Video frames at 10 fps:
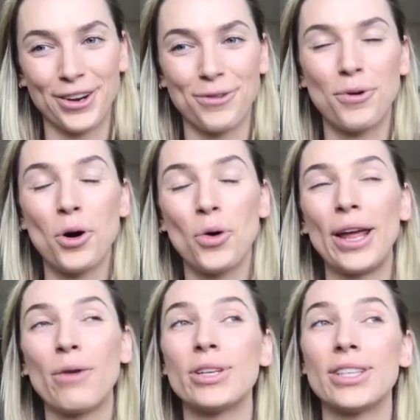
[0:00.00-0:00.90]
Well,
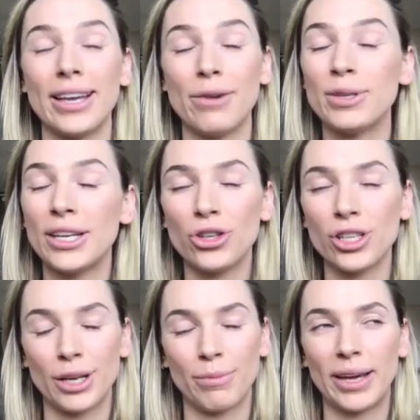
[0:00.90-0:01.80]
it was it was
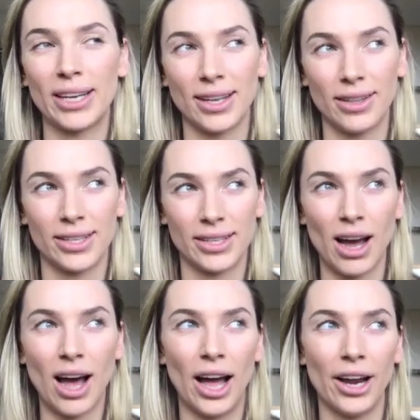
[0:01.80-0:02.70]
interesting, because at the
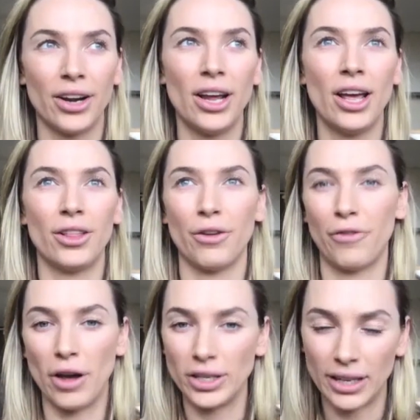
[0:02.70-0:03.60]
start, the
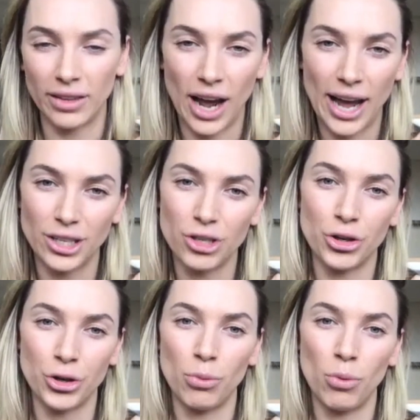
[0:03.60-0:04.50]
first thing that I had to
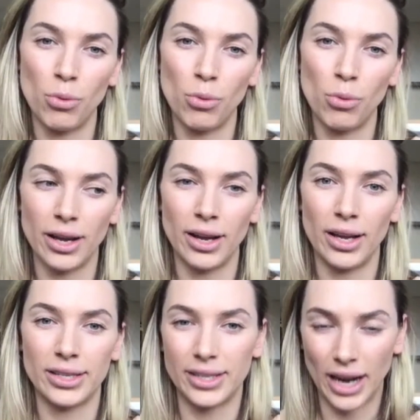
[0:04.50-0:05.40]
do was
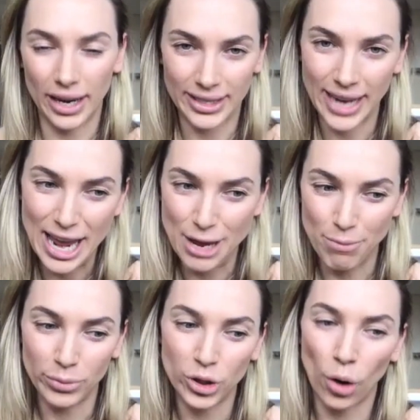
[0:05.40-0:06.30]
start a
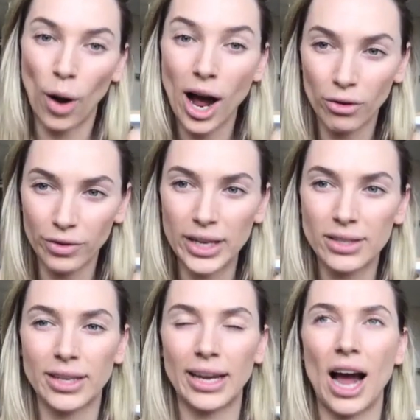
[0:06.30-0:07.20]
team. So I
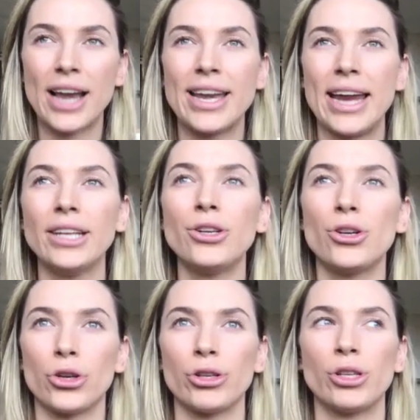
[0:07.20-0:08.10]
obviously I needed to
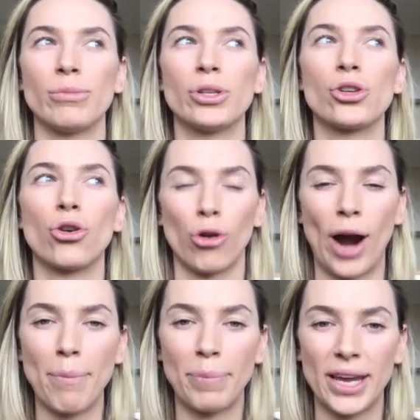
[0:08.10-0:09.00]
do some
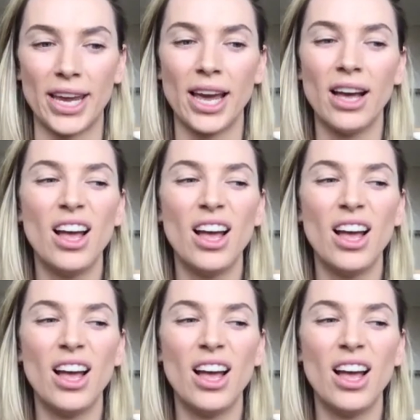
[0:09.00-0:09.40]
scrappy